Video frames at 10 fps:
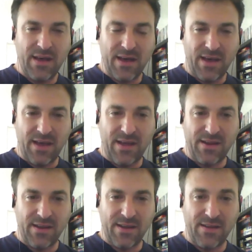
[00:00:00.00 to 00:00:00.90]

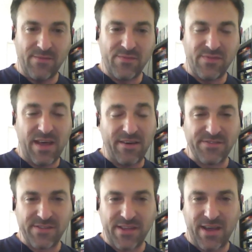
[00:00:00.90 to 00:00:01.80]
And
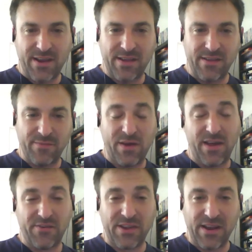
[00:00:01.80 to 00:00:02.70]
after that, I
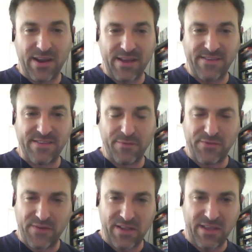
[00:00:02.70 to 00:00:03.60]
realized, I was
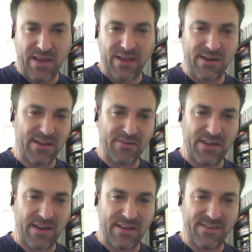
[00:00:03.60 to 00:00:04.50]
very young, and I
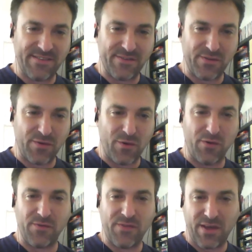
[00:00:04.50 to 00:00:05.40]
realized, you know,
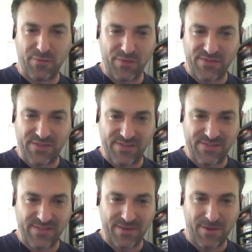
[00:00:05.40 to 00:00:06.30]
all of that was just